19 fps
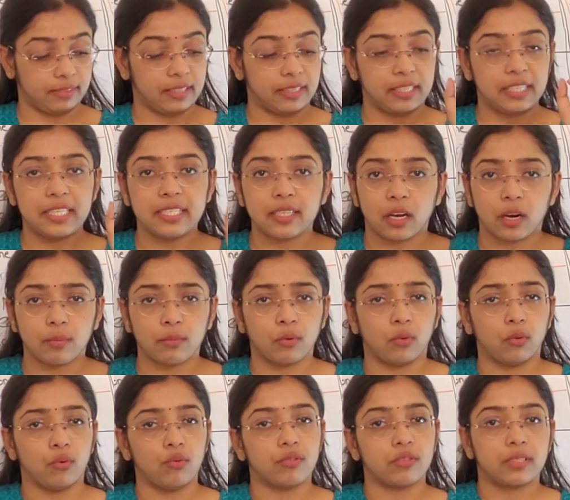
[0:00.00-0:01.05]
These are
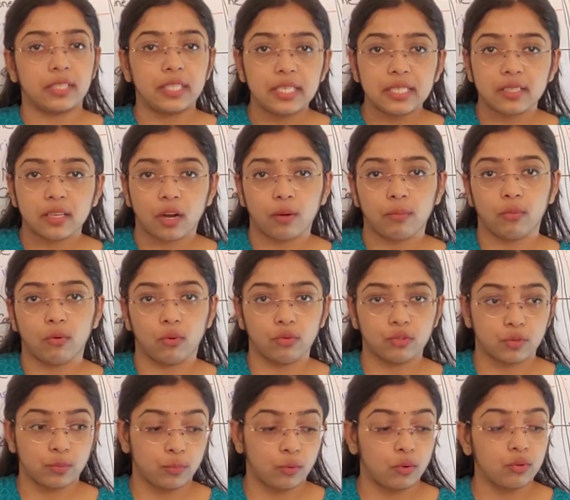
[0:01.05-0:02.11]
bones,
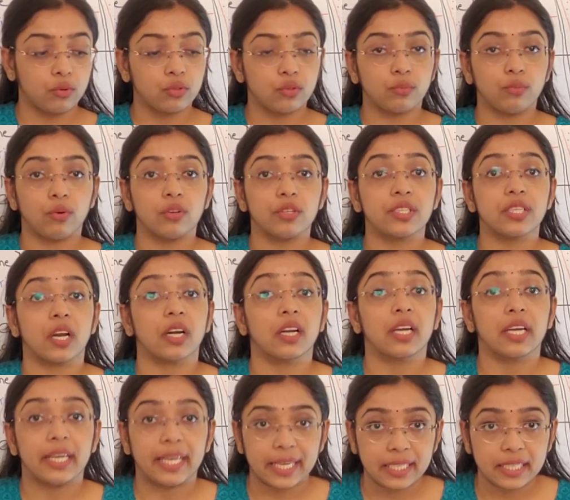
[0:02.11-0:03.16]
bone to bones are
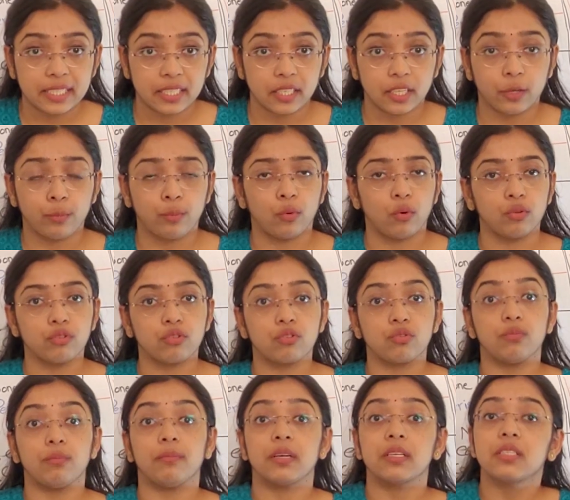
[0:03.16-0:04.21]
connected, bones
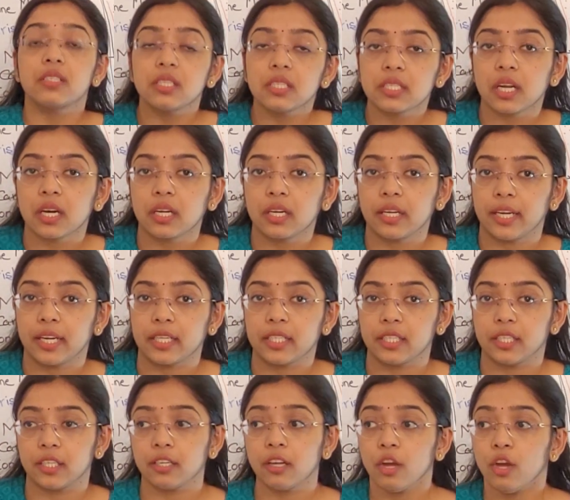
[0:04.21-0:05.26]
to muscles are
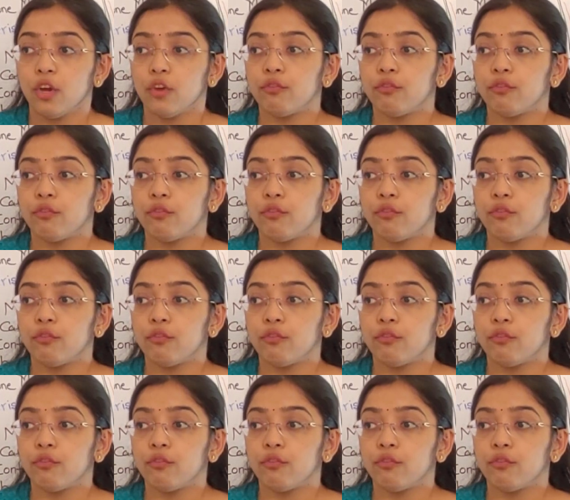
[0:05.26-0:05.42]
connected.